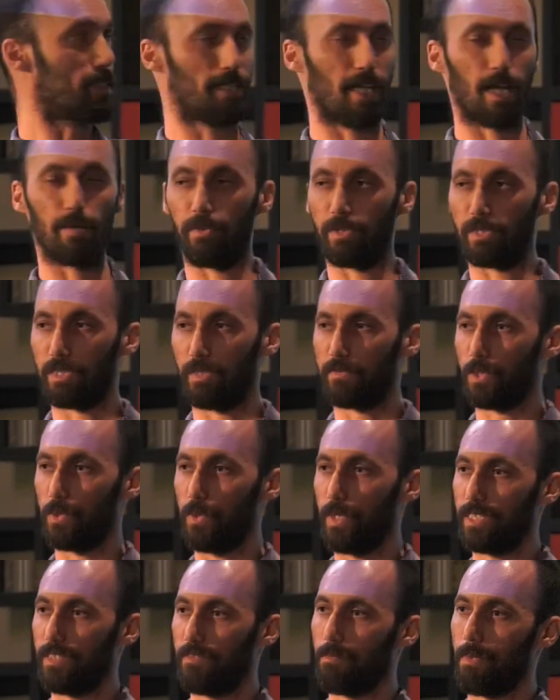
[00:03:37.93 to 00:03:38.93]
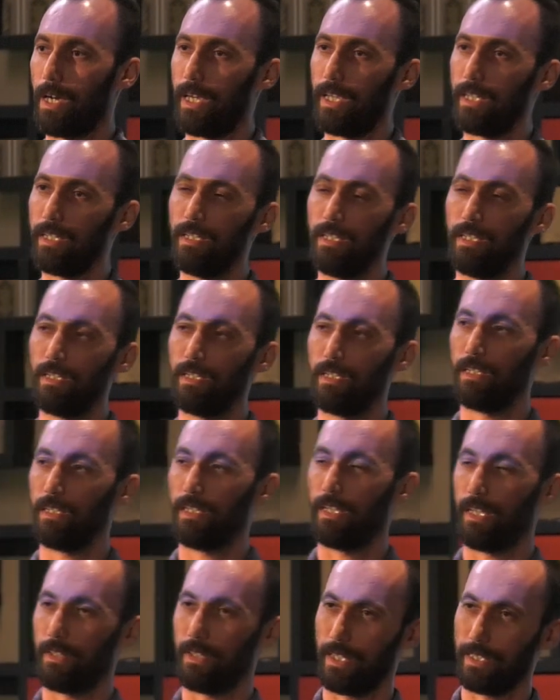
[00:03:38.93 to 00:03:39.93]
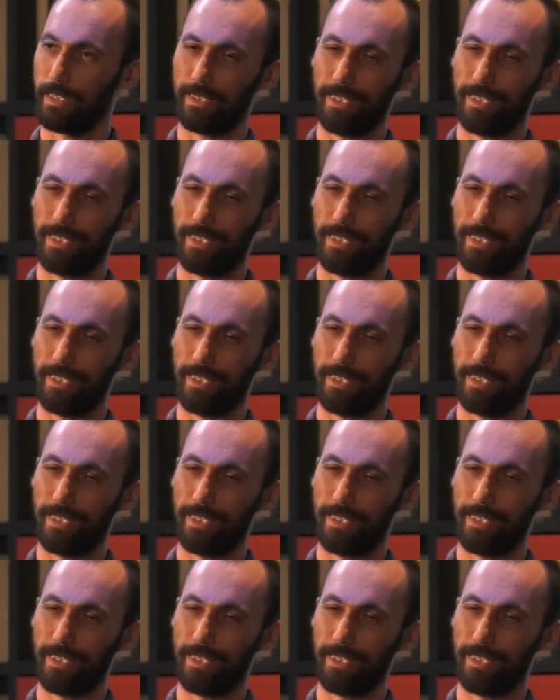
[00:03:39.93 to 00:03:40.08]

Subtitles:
examples of tweets of mine. This